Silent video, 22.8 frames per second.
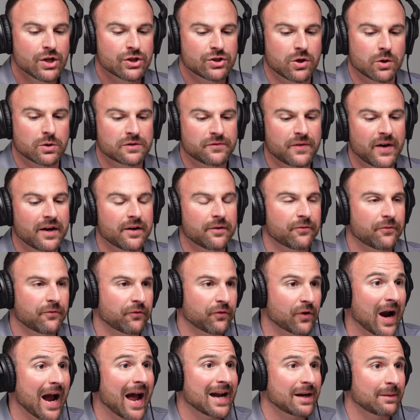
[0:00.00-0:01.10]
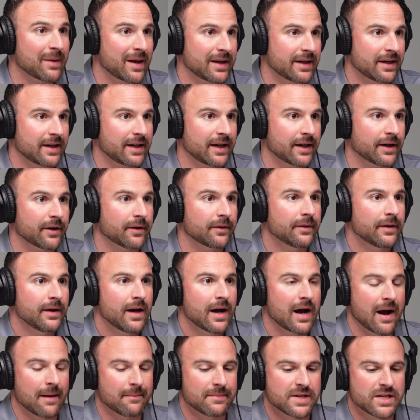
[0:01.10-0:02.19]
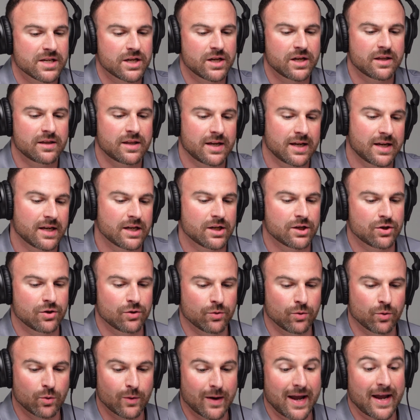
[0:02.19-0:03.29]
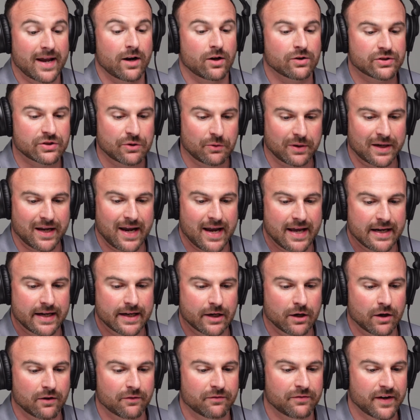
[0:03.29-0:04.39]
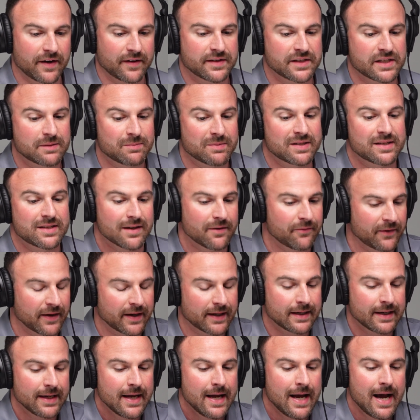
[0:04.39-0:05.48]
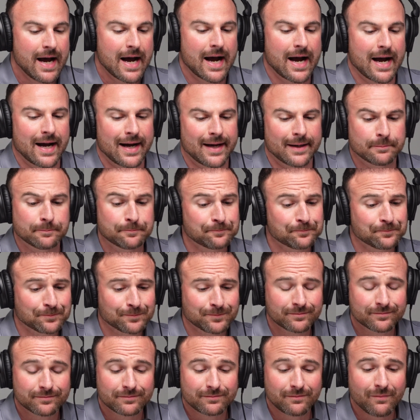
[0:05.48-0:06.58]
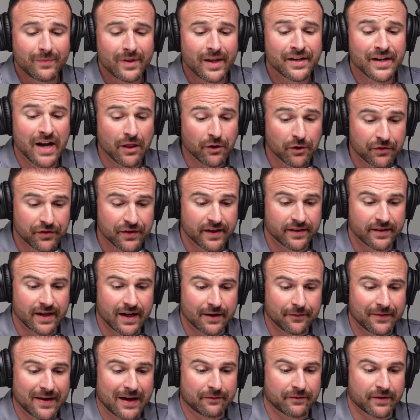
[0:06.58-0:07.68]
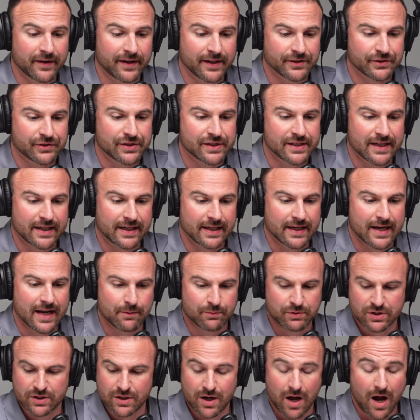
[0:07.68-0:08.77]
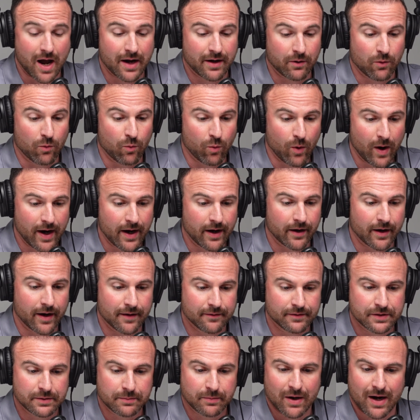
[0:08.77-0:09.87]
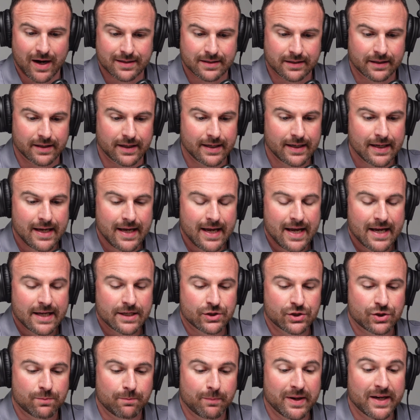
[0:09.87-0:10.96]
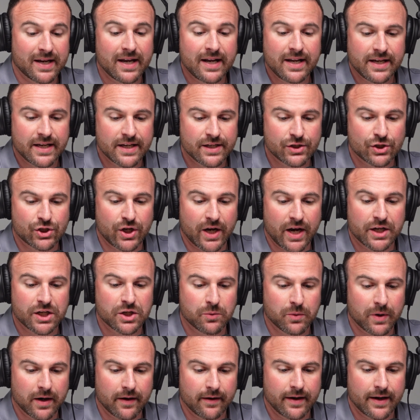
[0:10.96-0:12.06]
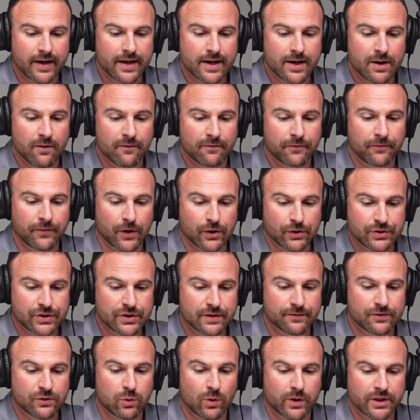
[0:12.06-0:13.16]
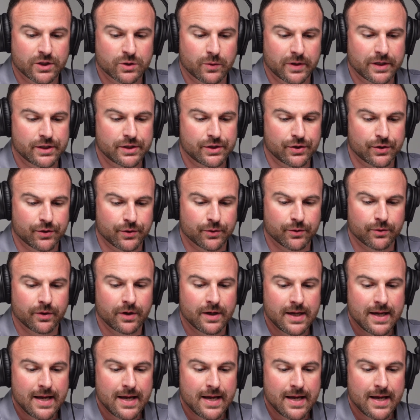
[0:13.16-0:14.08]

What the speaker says: So it's very fragmented here. The EU and also Canada are very specific. Another thing that I found very interesting, and I was not aware of, surprisingly, beginning in January 1st of 2022,